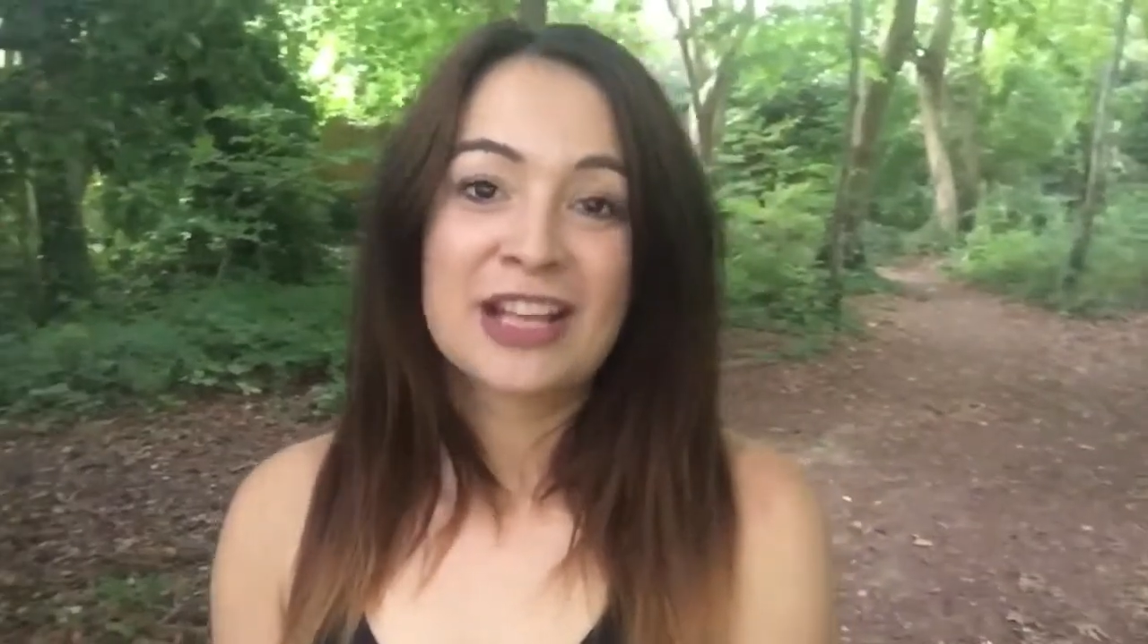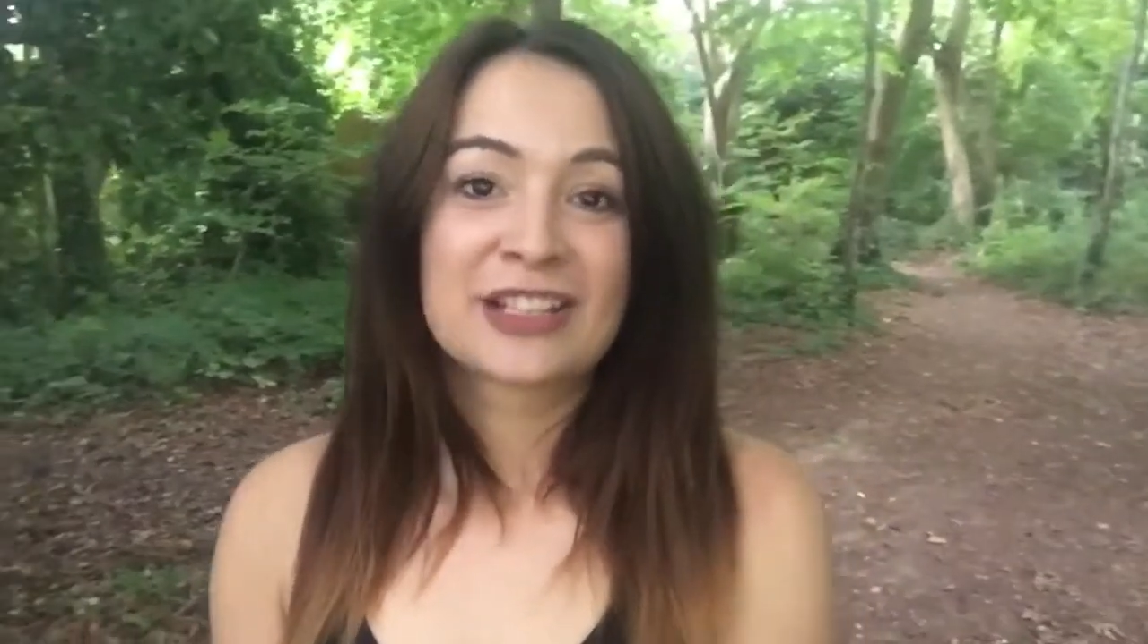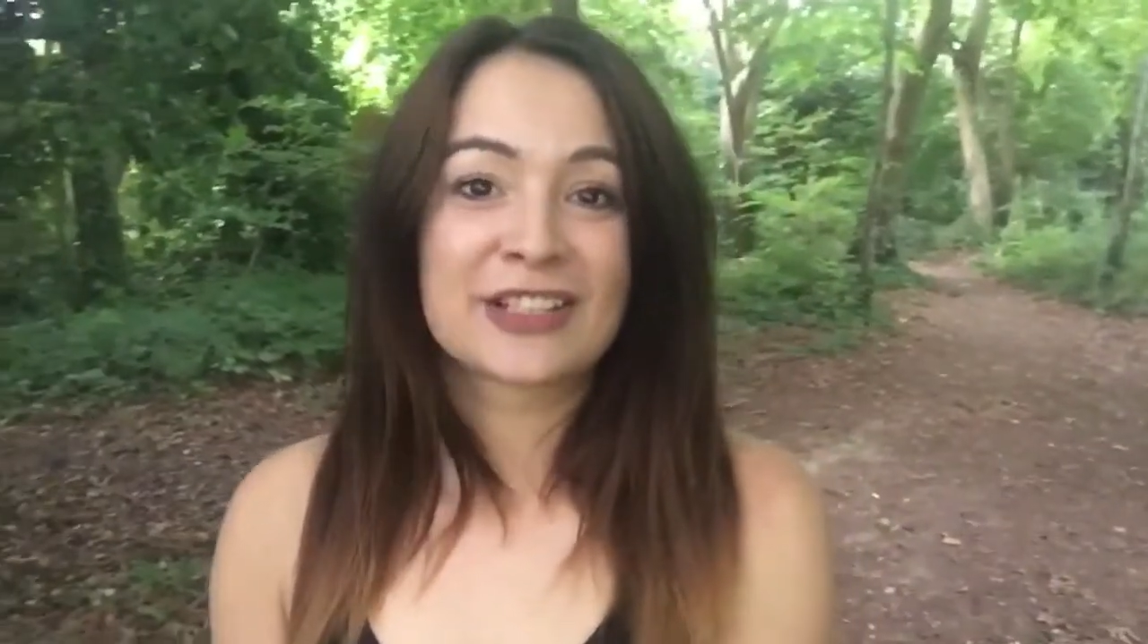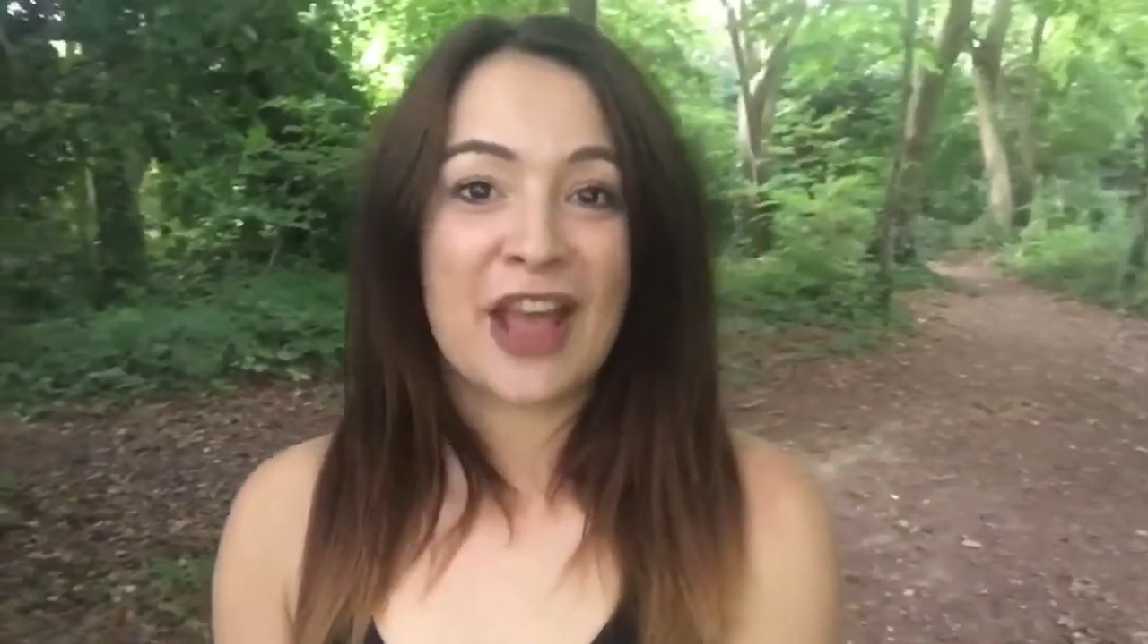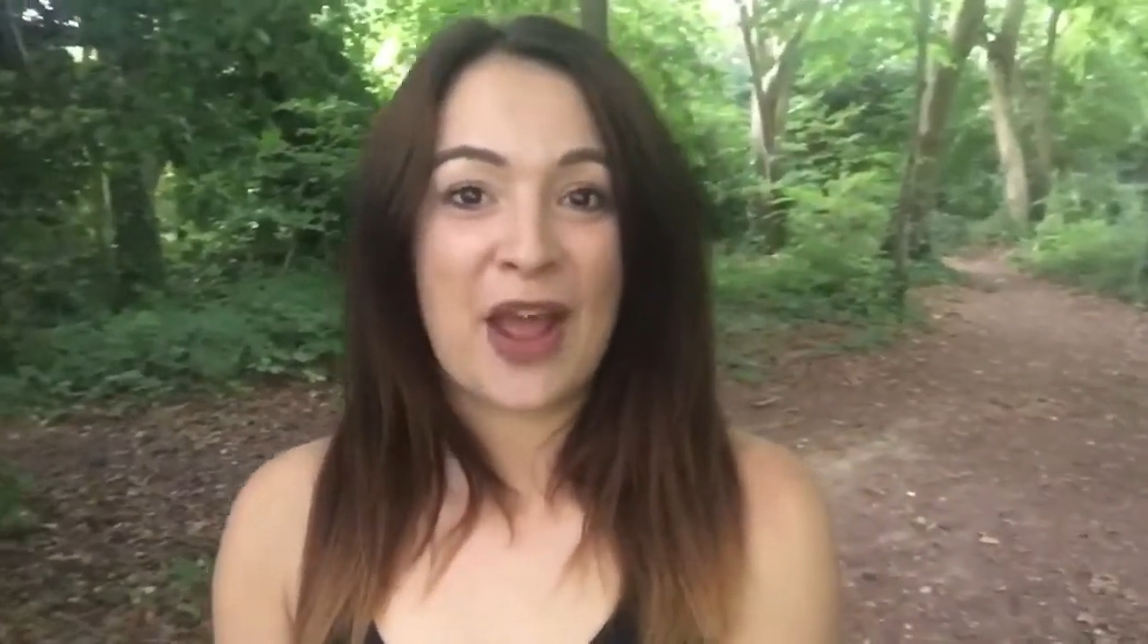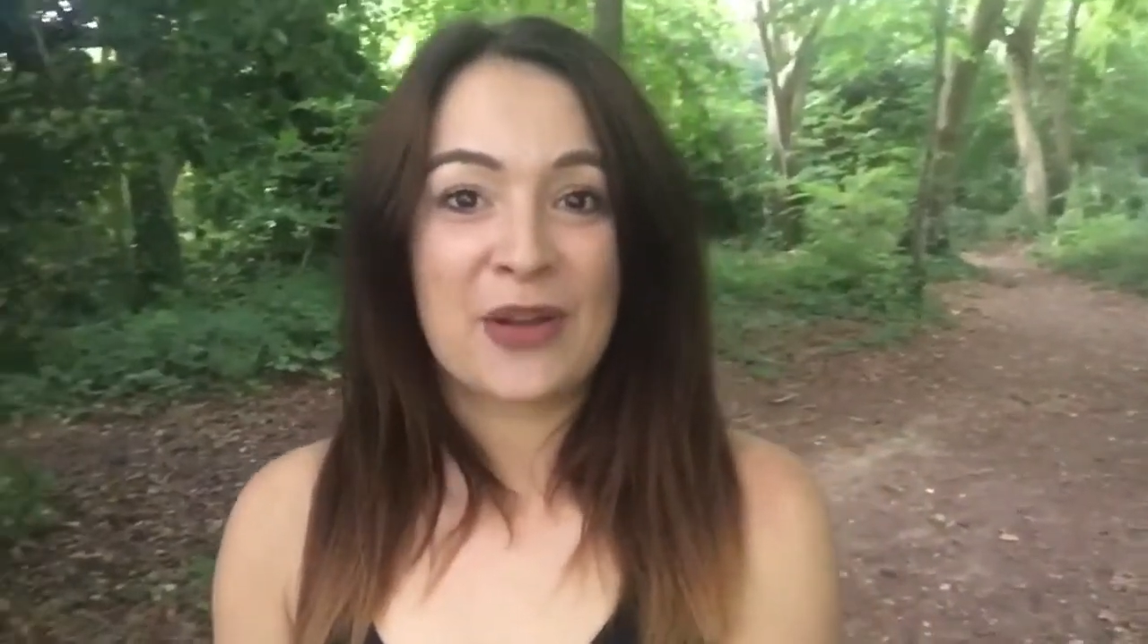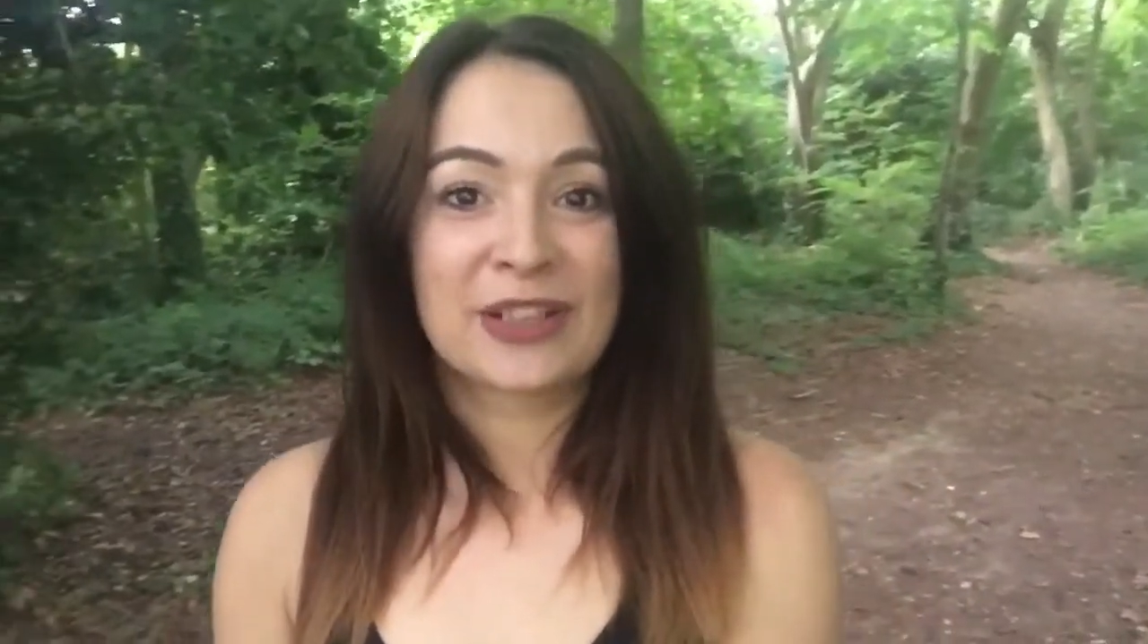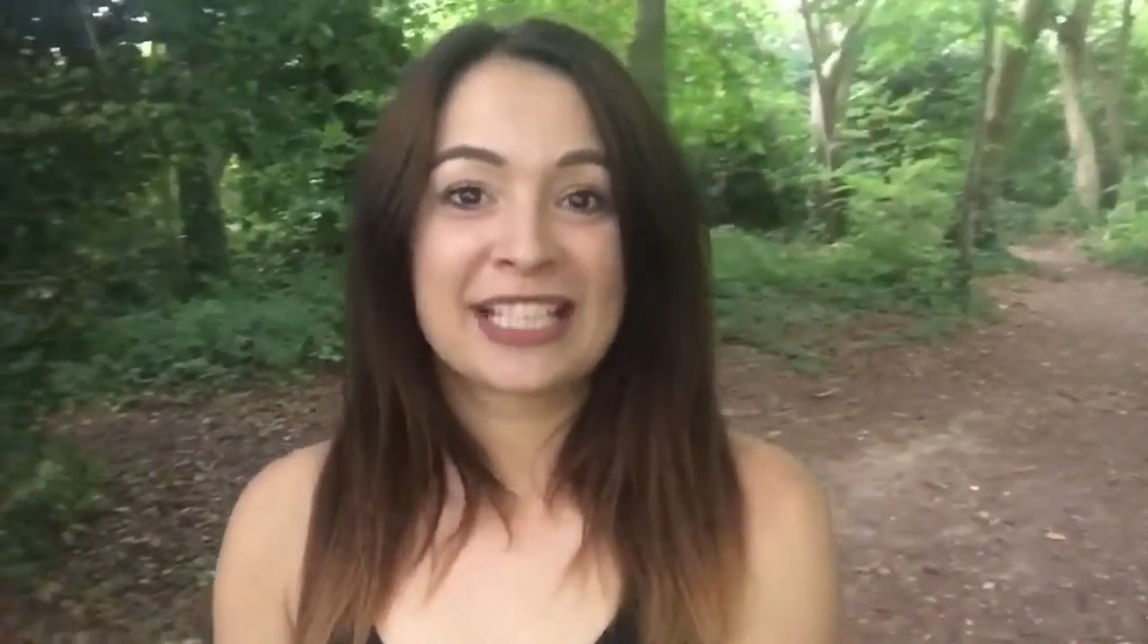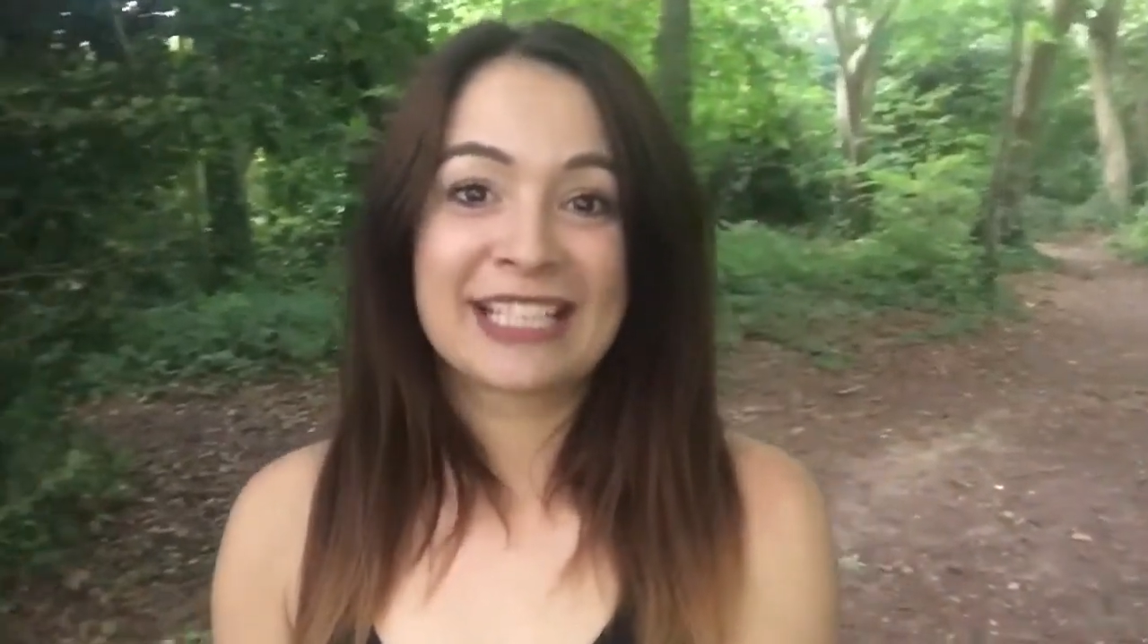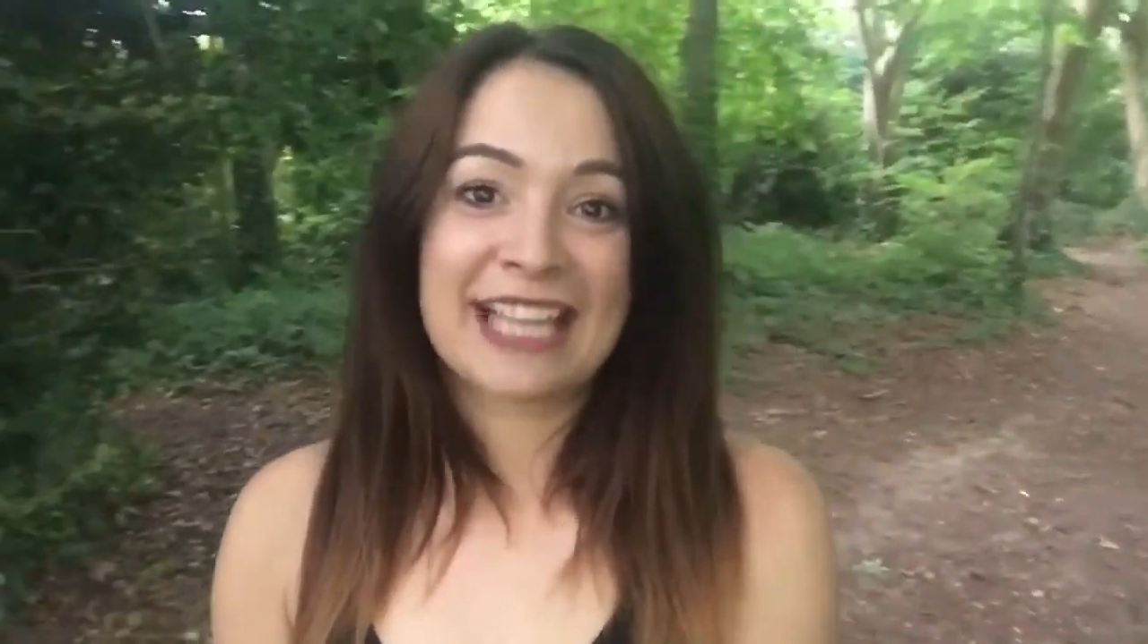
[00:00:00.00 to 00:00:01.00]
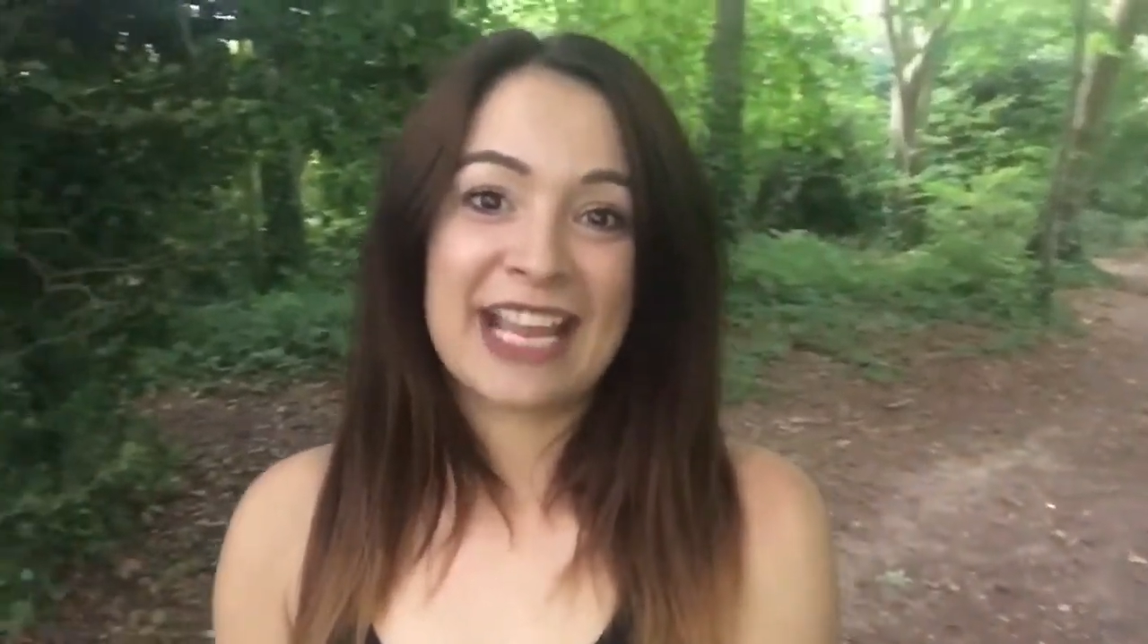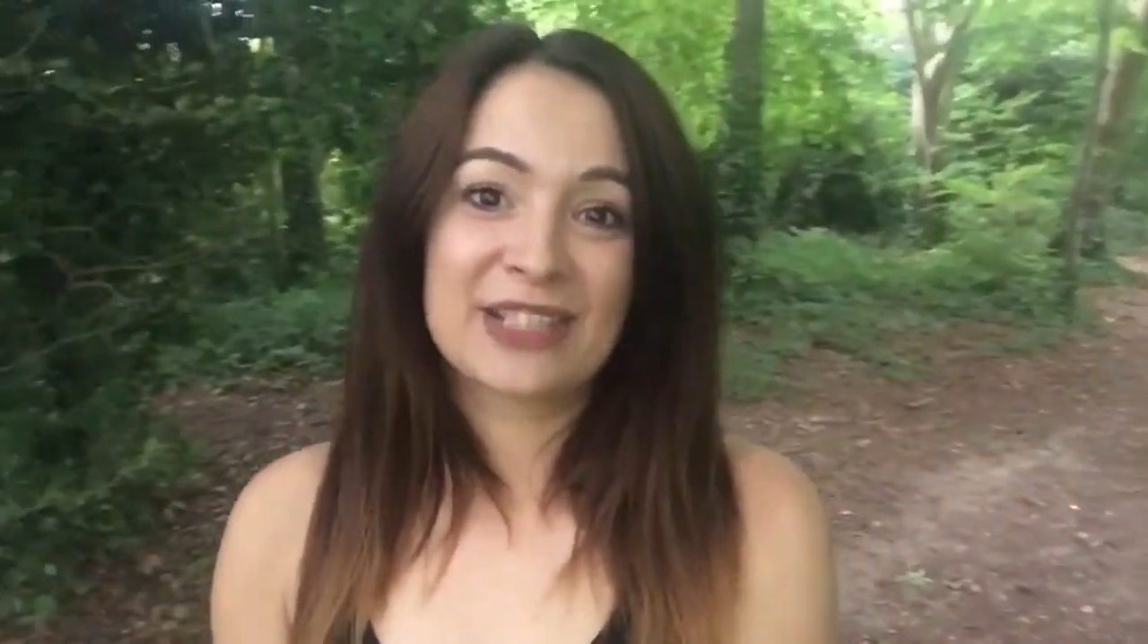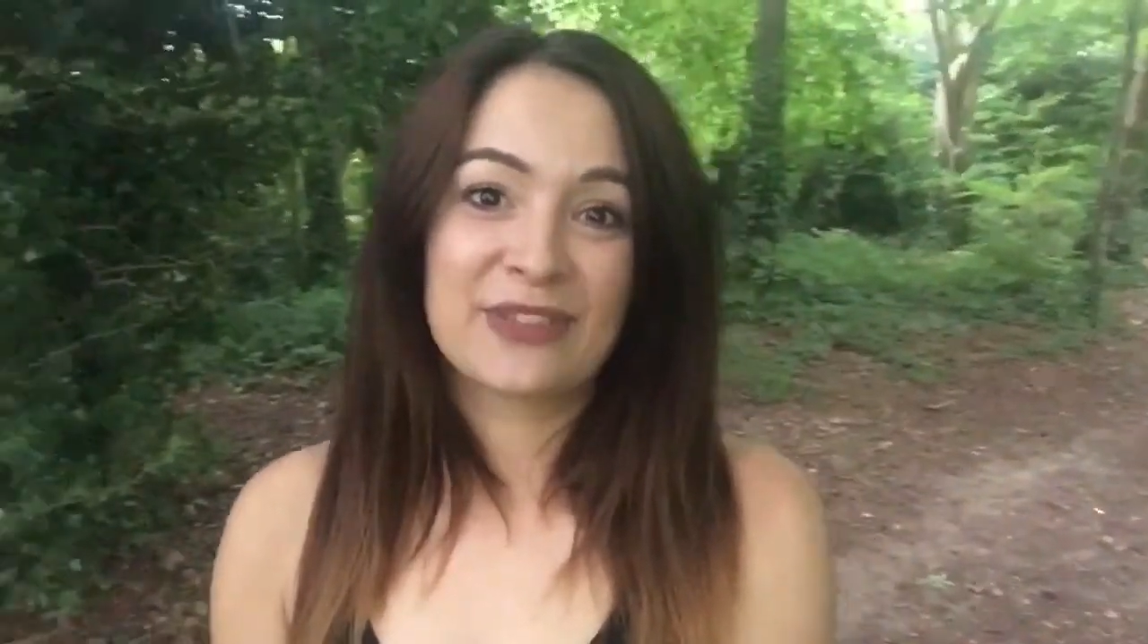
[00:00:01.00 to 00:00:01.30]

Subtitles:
So today's